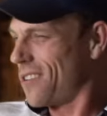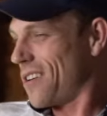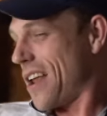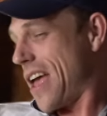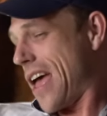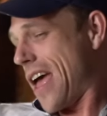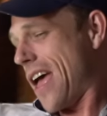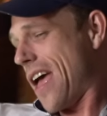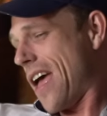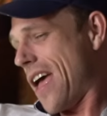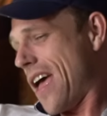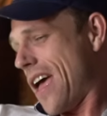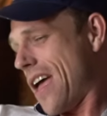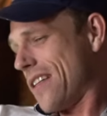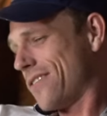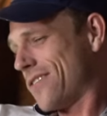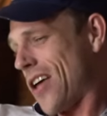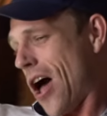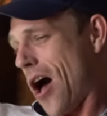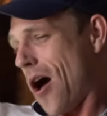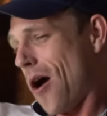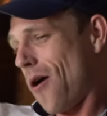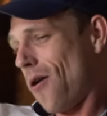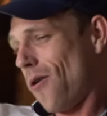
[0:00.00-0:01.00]
and
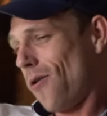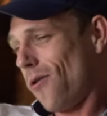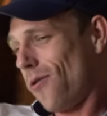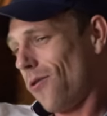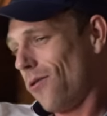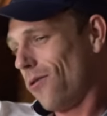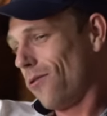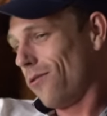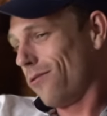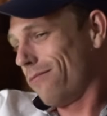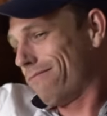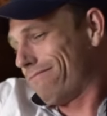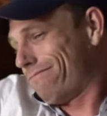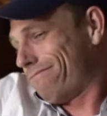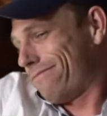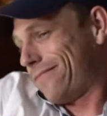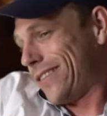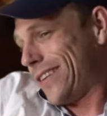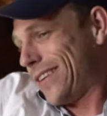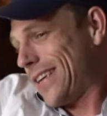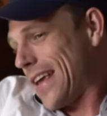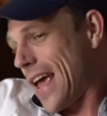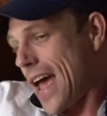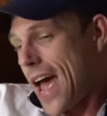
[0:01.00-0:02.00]
toe,
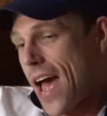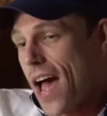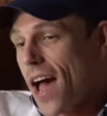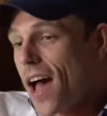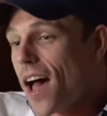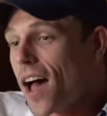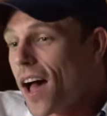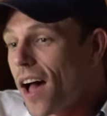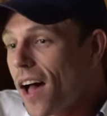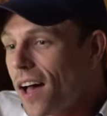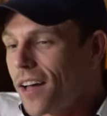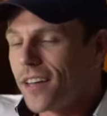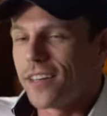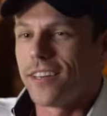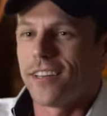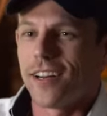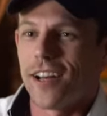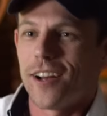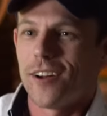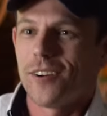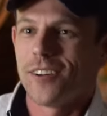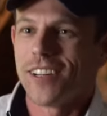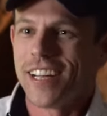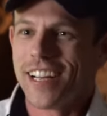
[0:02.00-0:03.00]
yeah, you
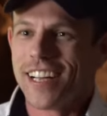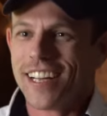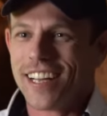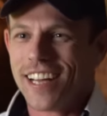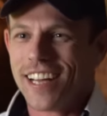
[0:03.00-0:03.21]
know?